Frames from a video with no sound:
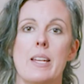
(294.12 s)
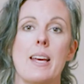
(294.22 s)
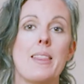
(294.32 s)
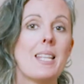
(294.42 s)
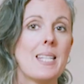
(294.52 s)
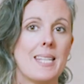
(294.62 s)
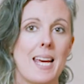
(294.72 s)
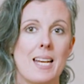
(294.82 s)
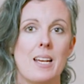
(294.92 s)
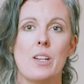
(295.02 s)
Now that
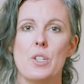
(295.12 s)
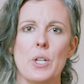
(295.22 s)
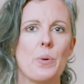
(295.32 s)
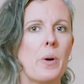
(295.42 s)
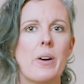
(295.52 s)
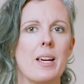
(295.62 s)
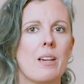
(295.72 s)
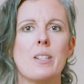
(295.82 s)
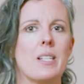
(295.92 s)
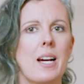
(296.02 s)
said, don't worry
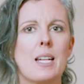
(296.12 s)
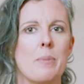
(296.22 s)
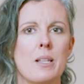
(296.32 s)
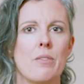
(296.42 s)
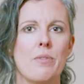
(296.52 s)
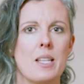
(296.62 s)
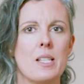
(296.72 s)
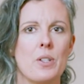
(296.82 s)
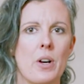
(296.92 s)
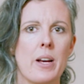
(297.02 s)
if a tiny bit of
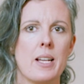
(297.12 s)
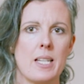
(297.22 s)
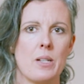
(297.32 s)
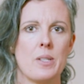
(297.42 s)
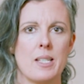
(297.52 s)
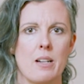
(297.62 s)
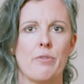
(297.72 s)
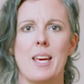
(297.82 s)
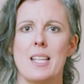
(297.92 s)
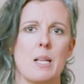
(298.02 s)
this non-ideal
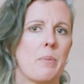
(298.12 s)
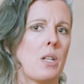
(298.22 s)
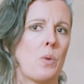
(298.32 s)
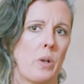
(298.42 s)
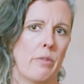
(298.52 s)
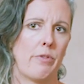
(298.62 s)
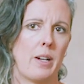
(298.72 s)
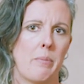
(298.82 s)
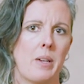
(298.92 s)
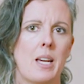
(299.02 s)
stuff ends up in your worm
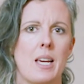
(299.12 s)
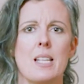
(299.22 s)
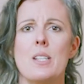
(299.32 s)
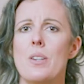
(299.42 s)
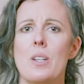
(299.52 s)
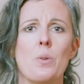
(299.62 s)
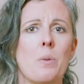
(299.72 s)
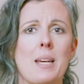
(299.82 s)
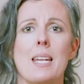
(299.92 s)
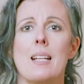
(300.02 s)
farm. It's not going to
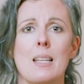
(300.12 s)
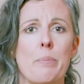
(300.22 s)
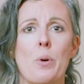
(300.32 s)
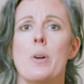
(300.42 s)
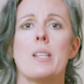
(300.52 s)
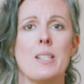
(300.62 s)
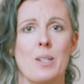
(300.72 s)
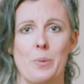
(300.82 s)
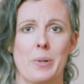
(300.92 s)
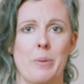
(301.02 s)
immediately poison
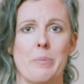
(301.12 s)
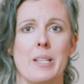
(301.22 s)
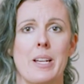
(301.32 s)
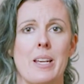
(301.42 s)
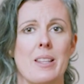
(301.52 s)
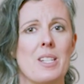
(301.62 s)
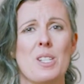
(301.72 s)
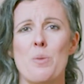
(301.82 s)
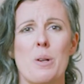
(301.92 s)
your worms, they just